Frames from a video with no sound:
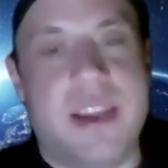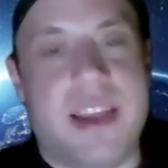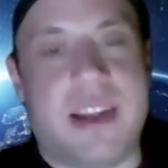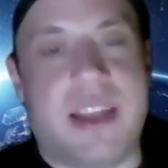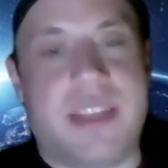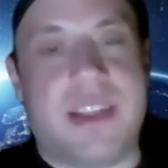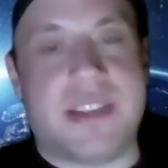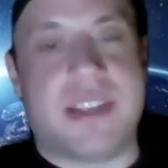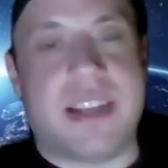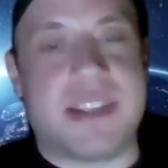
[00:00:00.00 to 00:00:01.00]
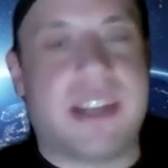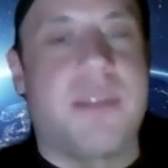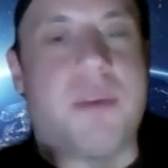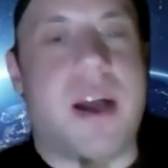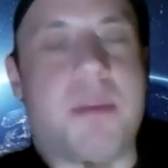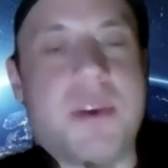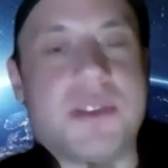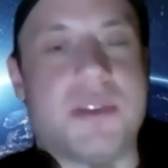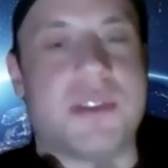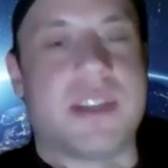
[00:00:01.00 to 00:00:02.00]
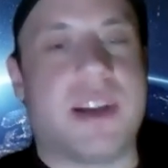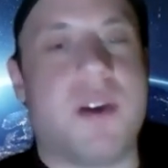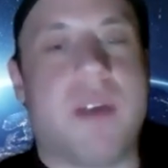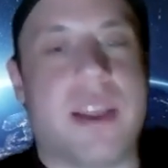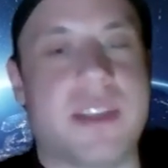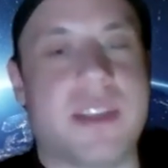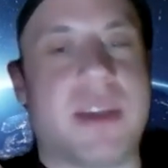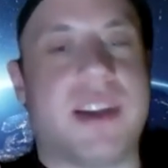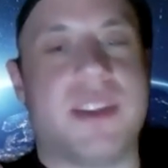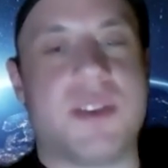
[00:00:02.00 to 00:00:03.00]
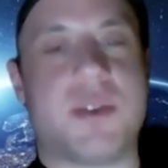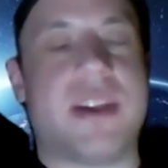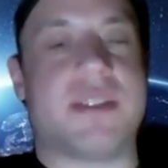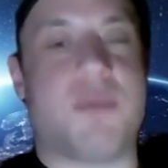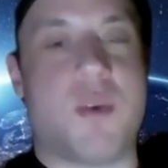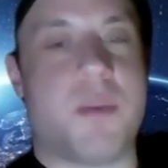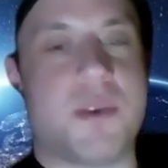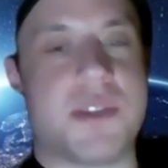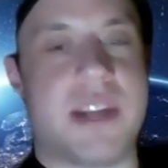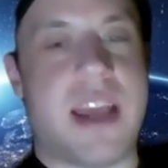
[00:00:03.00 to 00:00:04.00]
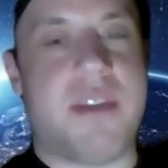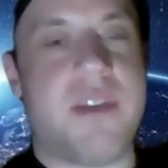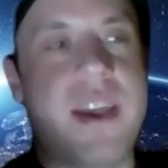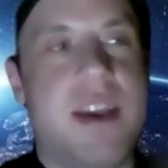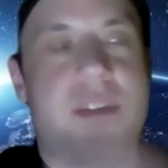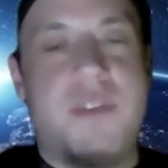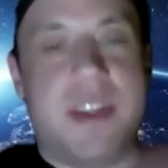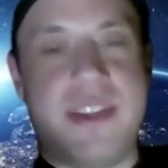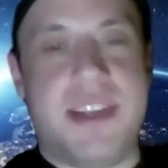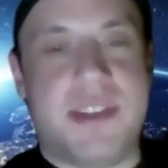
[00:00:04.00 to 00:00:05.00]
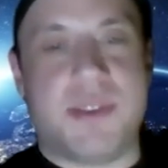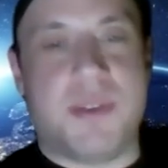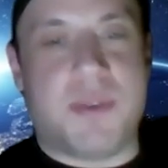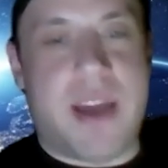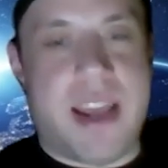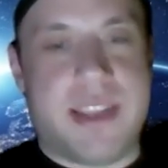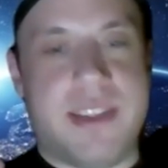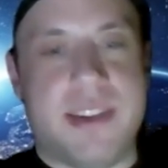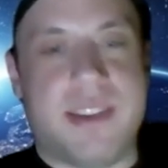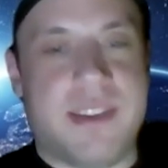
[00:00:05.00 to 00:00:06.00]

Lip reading: and then sometimes like a blockbuster, it's like, all right, let's make another Transformers and have Vin Diesel ride the.